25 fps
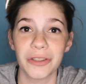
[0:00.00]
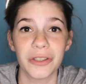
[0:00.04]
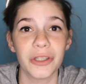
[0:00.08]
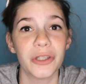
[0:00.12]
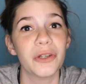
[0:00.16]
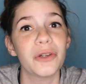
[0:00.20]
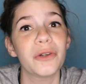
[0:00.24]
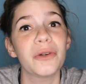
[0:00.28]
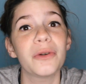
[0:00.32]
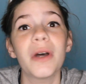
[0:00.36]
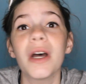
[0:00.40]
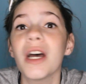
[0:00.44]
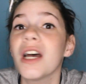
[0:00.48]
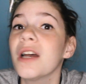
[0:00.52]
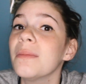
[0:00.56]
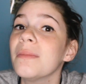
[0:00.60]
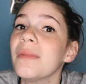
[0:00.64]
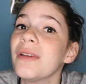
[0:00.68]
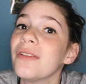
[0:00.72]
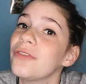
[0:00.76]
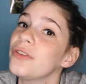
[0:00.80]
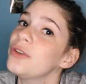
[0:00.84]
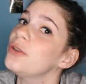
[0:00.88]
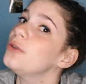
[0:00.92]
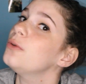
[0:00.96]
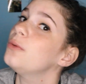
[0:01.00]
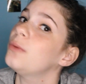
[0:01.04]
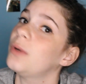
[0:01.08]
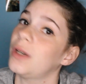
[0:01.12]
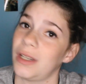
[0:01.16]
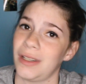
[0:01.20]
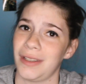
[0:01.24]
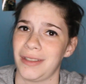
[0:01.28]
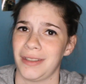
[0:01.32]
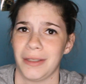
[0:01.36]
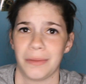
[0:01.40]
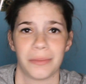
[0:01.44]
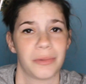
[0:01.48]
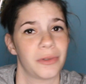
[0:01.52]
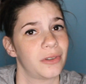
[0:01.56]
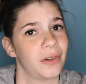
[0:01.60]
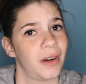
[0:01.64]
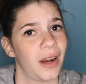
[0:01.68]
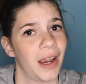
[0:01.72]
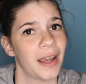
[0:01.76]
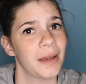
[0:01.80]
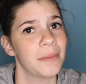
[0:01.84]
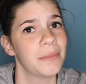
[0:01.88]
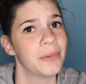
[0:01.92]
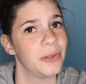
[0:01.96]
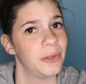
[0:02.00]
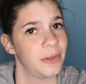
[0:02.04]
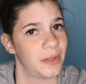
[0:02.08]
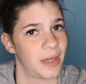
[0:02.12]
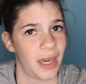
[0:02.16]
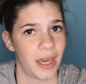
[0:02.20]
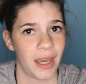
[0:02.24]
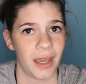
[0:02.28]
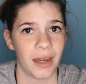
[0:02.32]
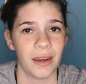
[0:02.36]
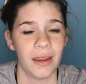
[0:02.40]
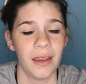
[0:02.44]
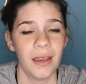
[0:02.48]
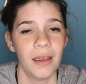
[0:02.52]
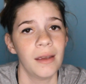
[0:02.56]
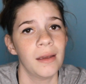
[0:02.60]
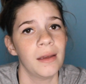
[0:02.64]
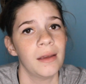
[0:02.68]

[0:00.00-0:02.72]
Also, if you want to subscribe, you can,